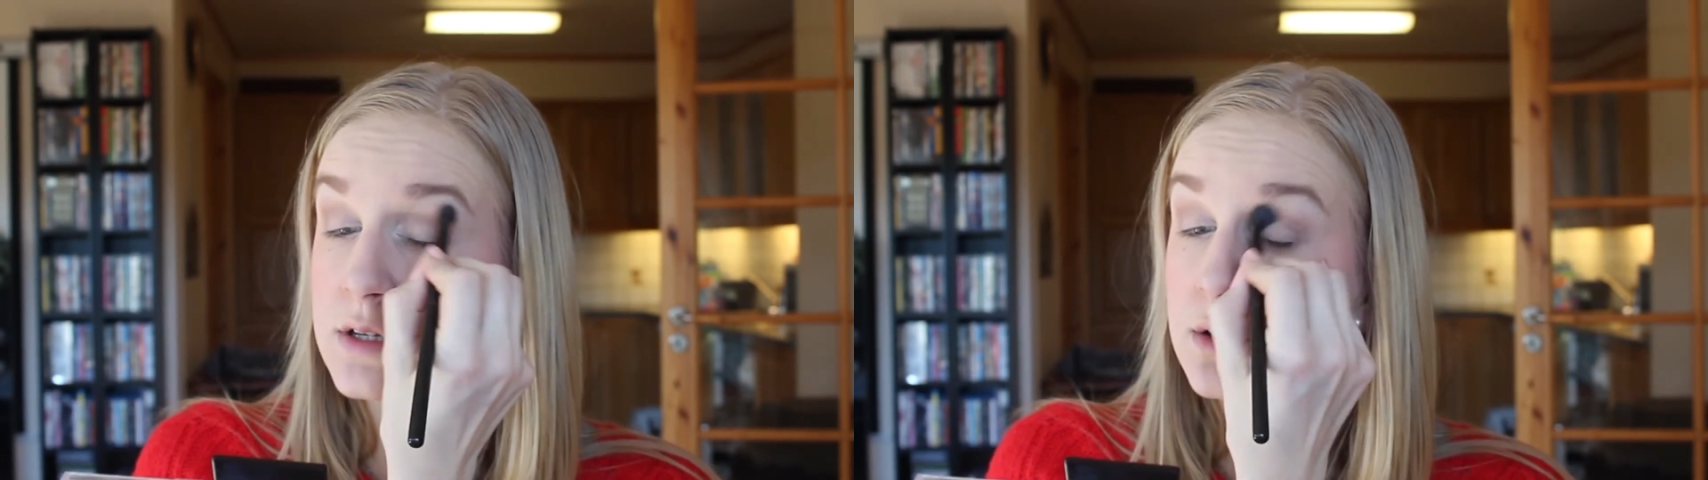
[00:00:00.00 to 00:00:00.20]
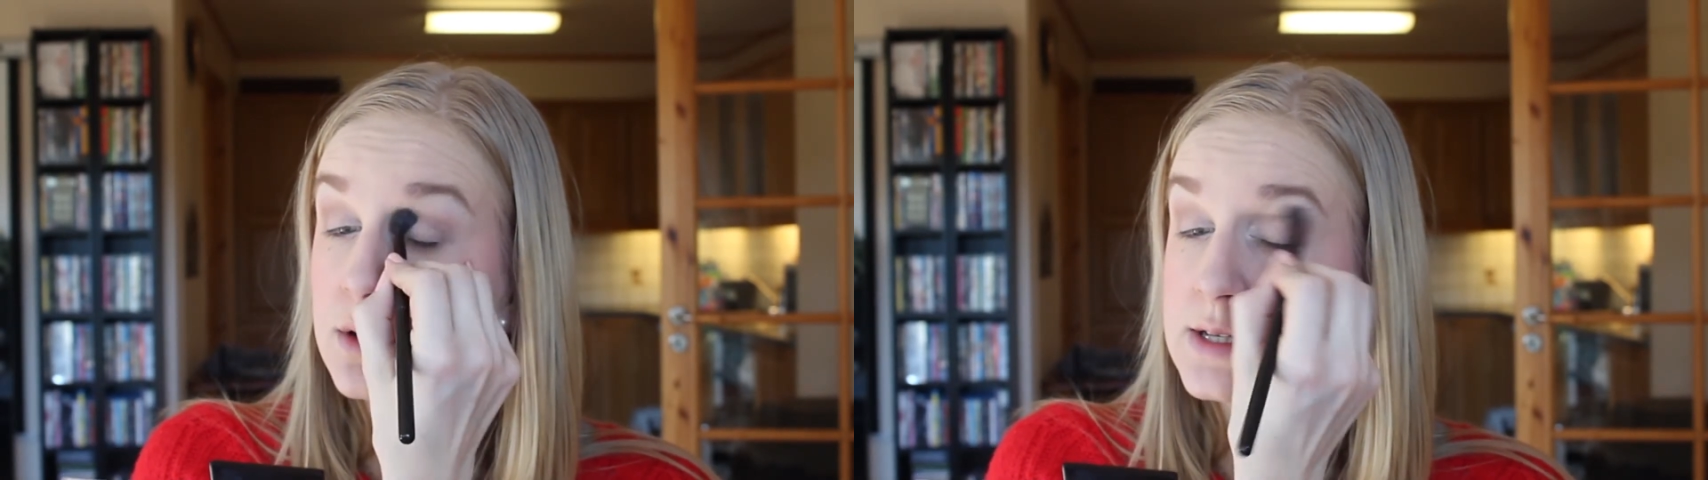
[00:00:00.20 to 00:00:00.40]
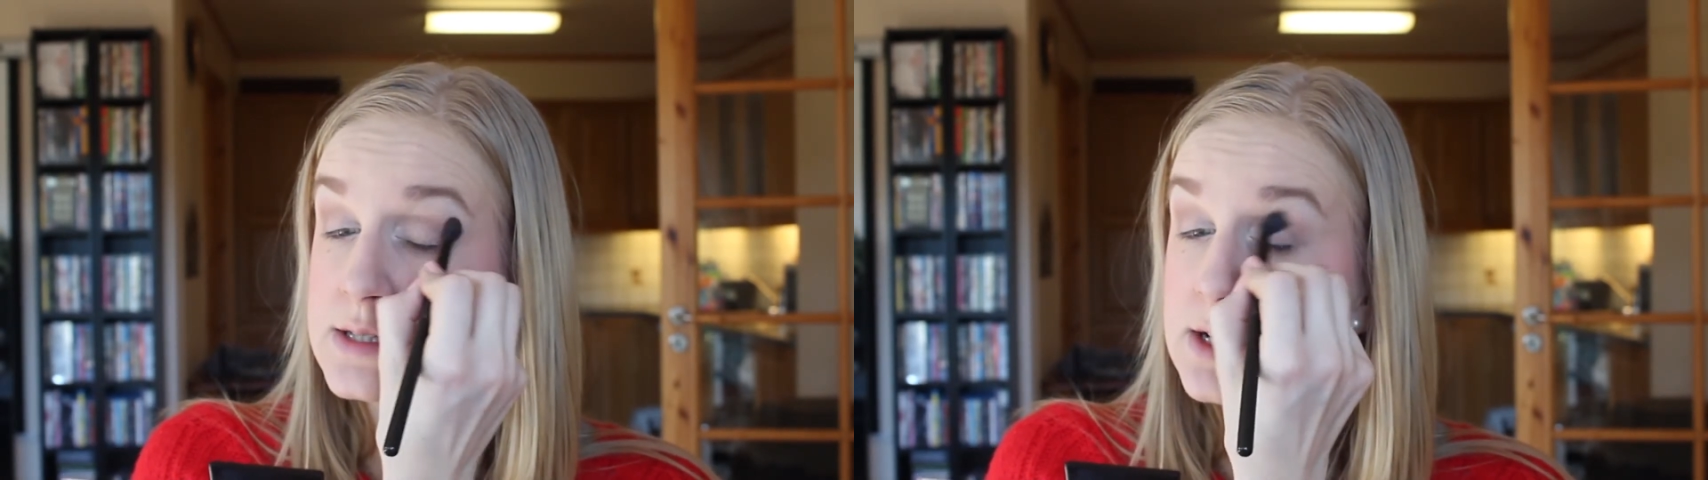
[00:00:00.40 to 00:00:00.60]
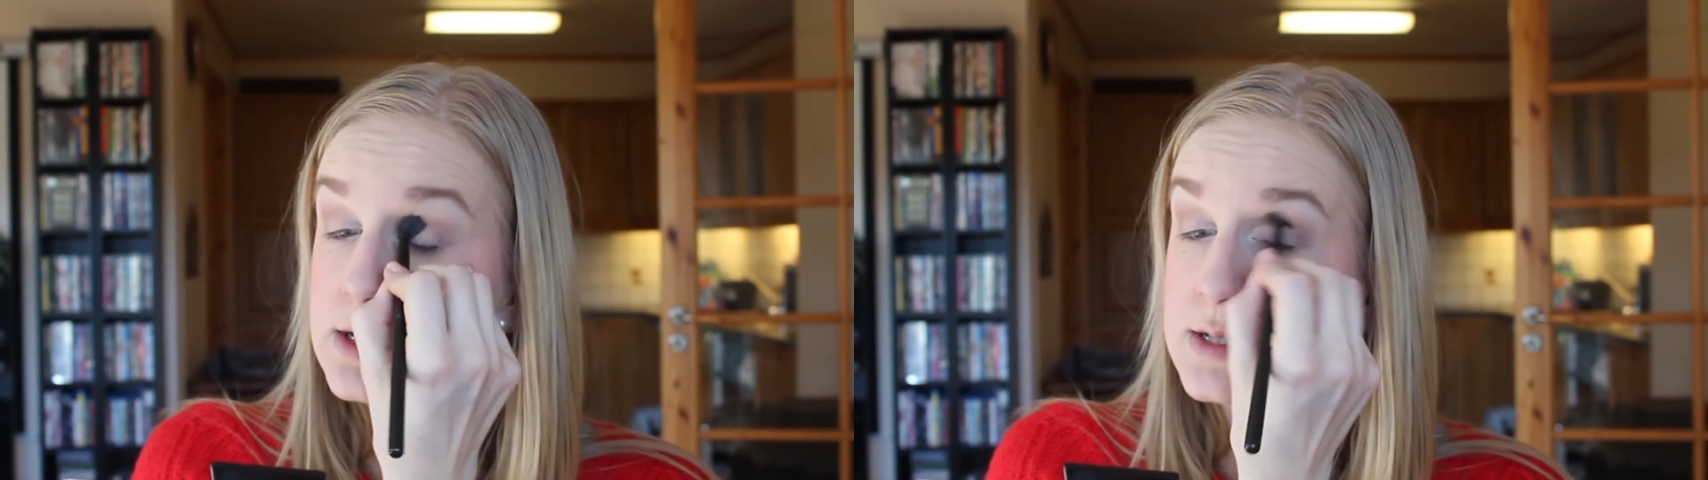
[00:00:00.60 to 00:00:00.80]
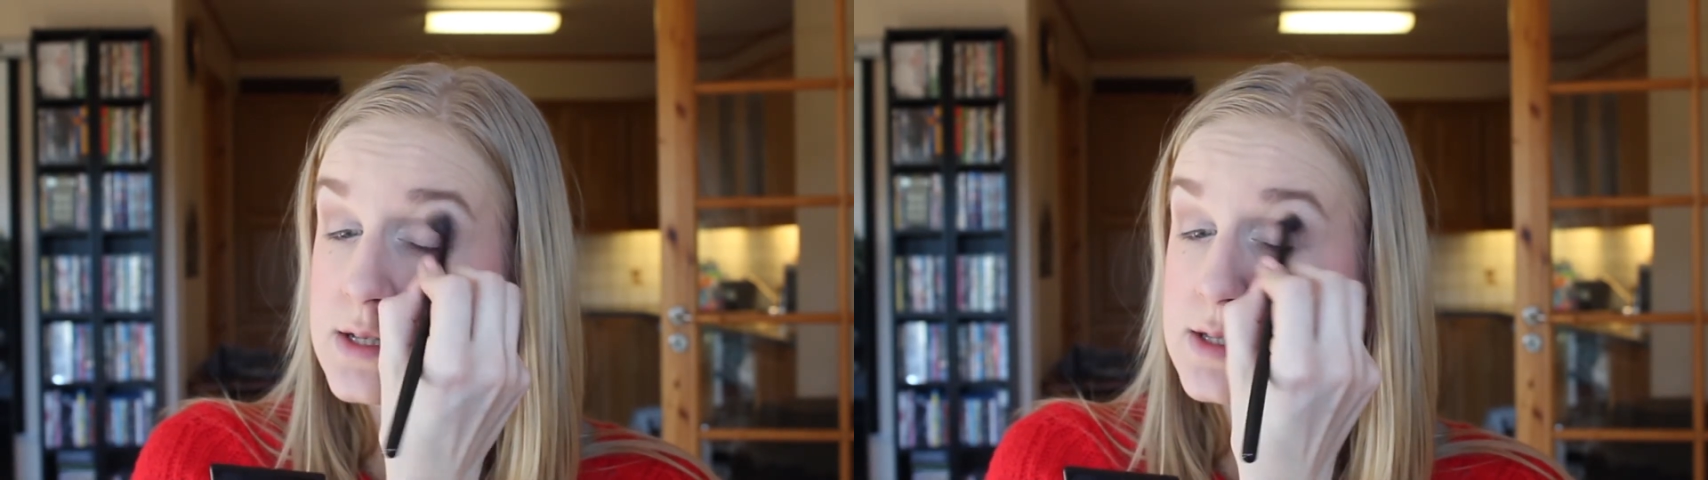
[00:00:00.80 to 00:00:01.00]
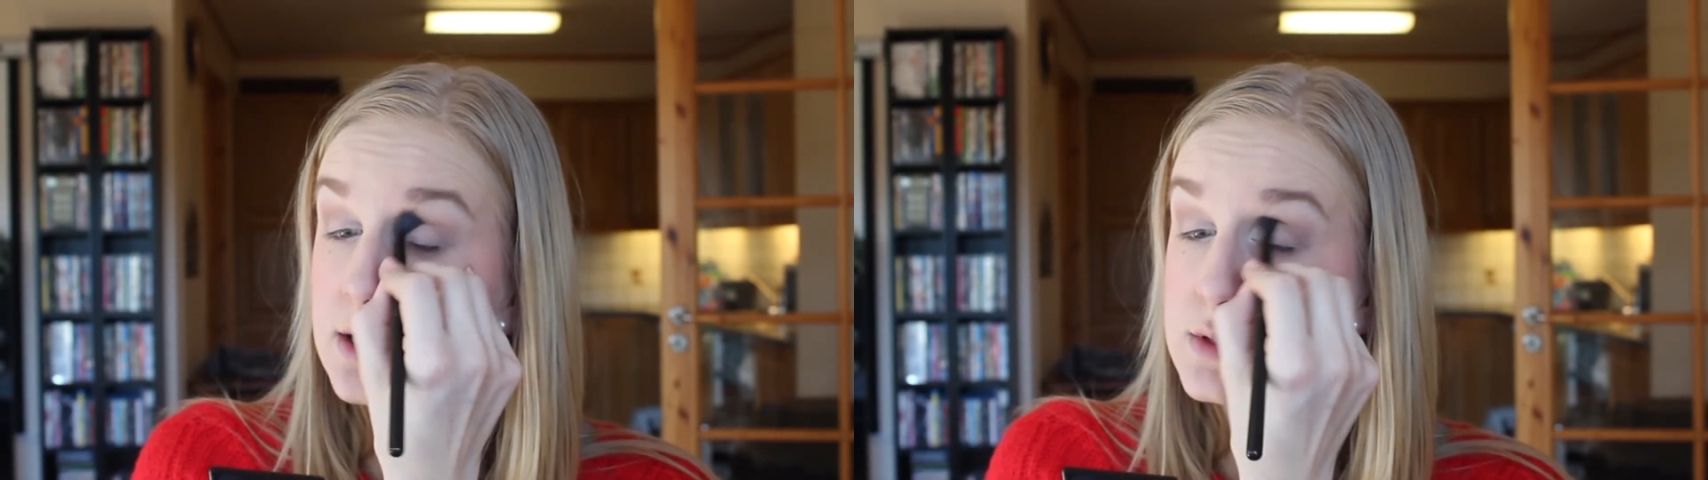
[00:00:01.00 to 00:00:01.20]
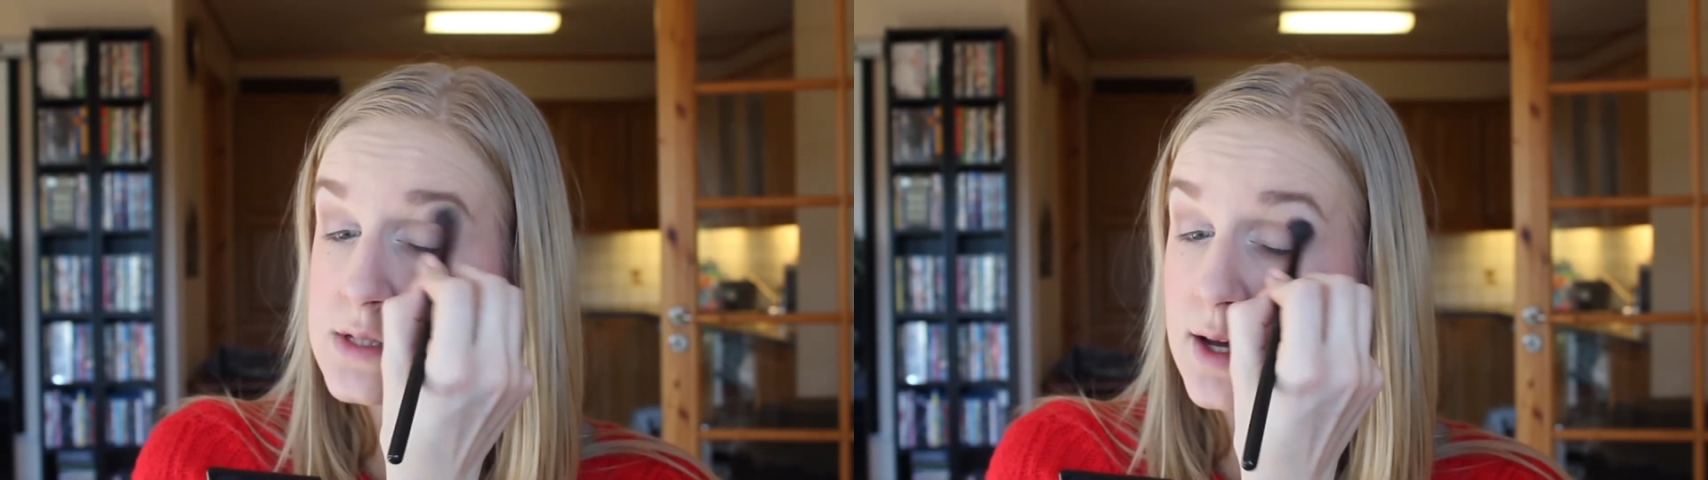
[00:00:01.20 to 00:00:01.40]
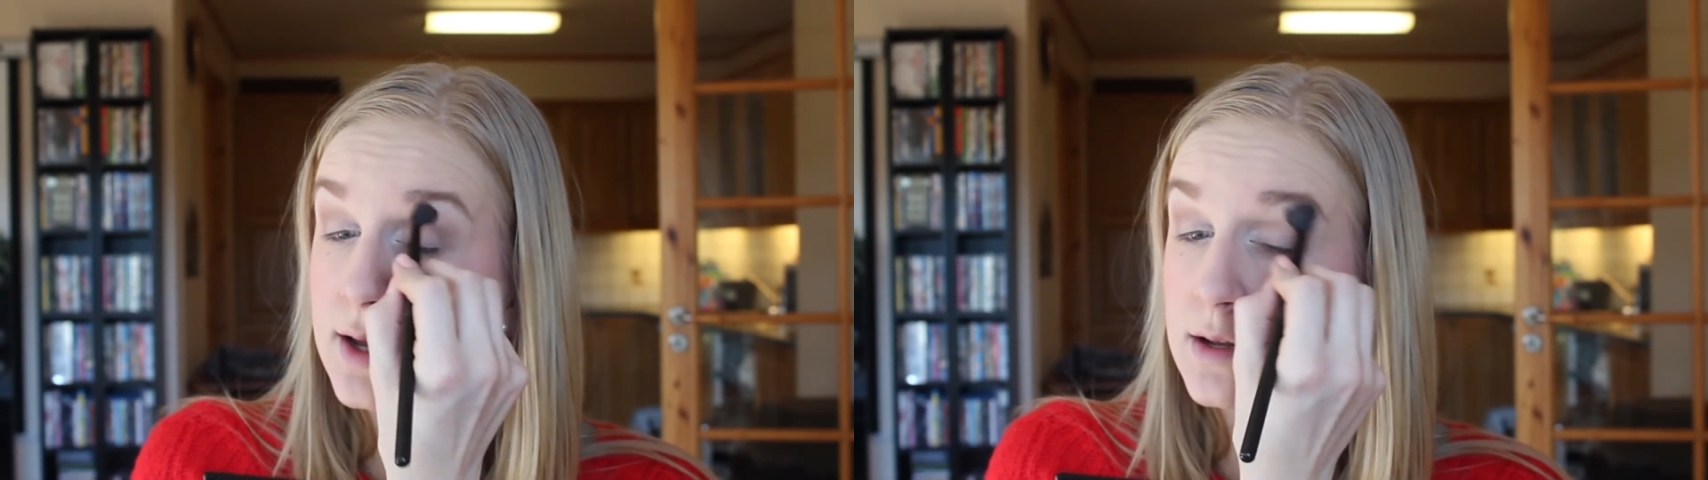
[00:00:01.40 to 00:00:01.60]
degrees Celsius
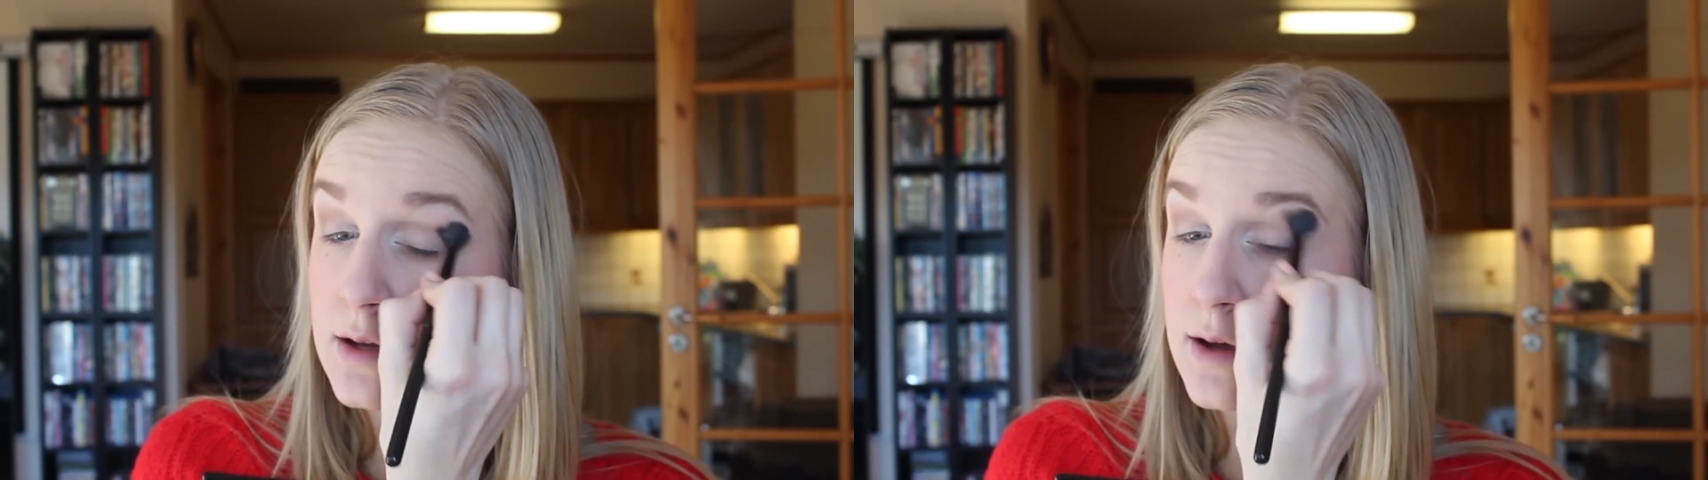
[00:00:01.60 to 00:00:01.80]
outside,